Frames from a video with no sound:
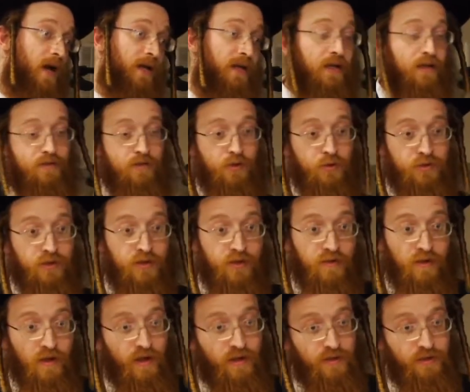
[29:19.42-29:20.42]
I can't go turn
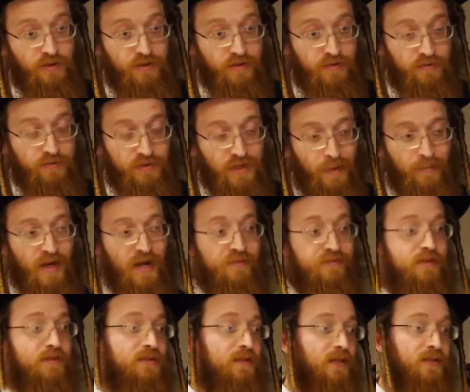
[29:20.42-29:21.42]
on the air conditioner, so I'm going to
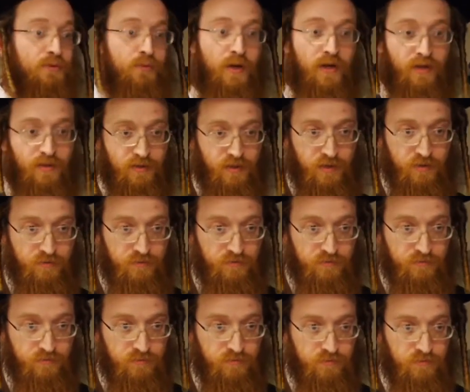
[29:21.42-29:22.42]
have to start sweating now.
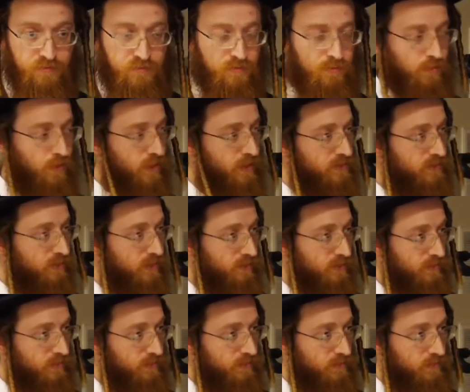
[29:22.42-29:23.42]
Why is
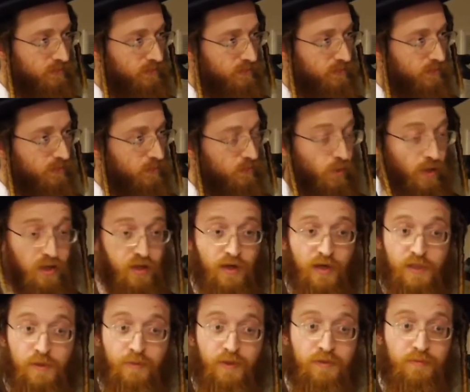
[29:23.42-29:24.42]
that? Why can't
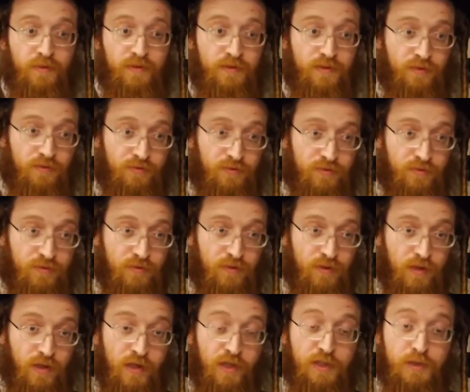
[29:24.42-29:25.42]
I express myself?
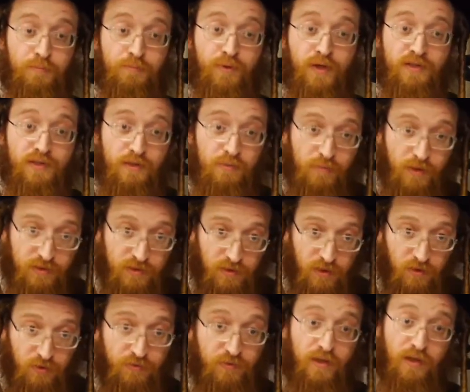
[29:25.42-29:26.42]
Expressing
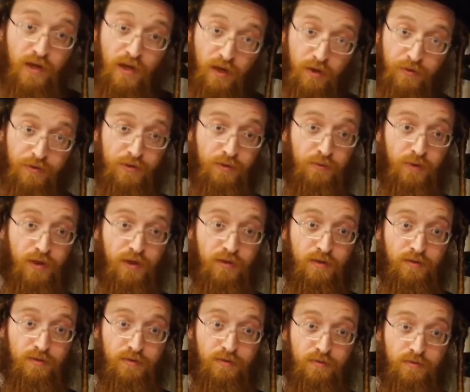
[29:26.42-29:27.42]
myself in a healthy way,
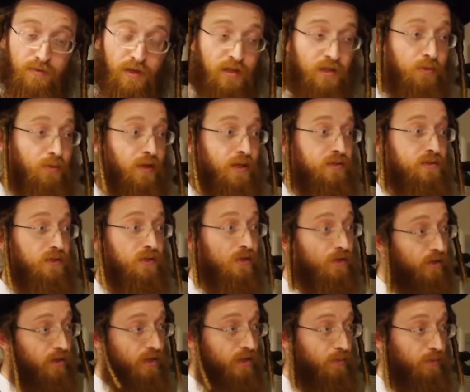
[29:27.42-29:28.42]
not in a way that's going to
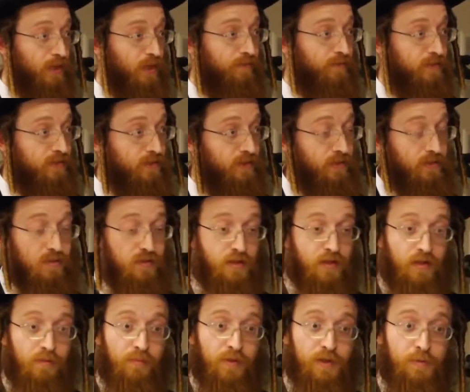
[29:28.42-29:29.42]
hurt anyone, obviously,
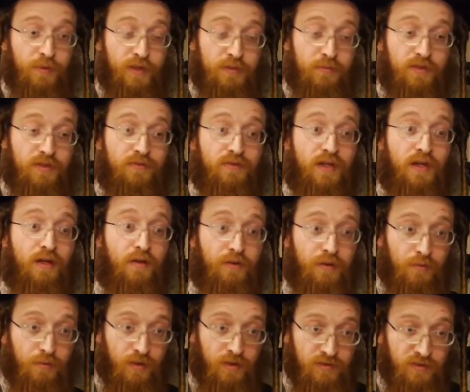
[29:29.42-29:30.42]
but expressing myself in a
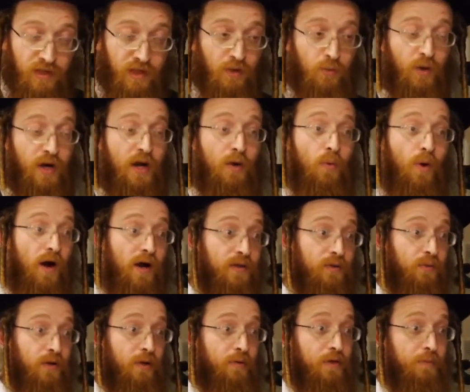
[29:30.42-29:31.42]
healthy way, saying what I
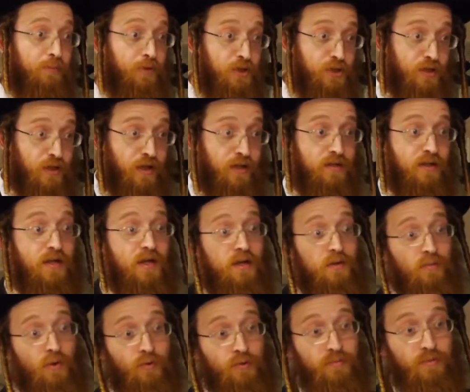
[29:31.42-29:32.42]
want, what I would
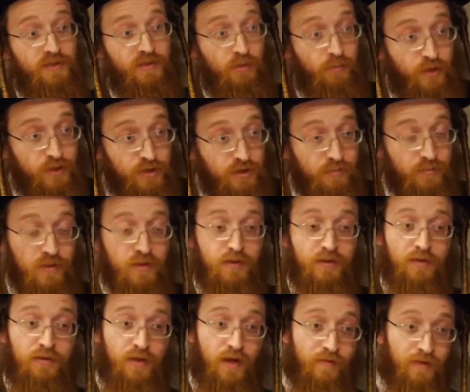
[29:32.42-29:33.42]
appreciate, what would mean so much to me,
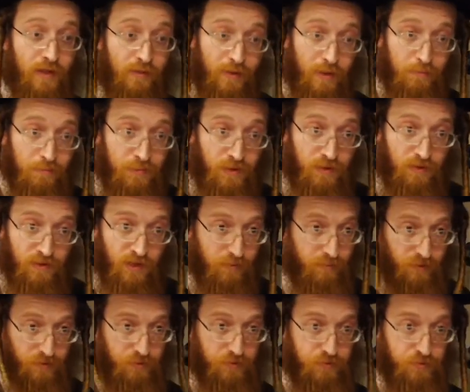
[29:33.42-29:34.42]
everything about me, not
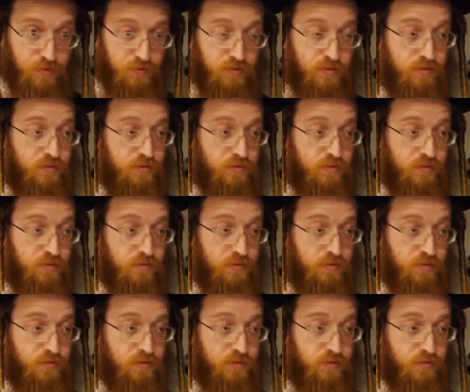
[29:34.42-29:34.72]
about you,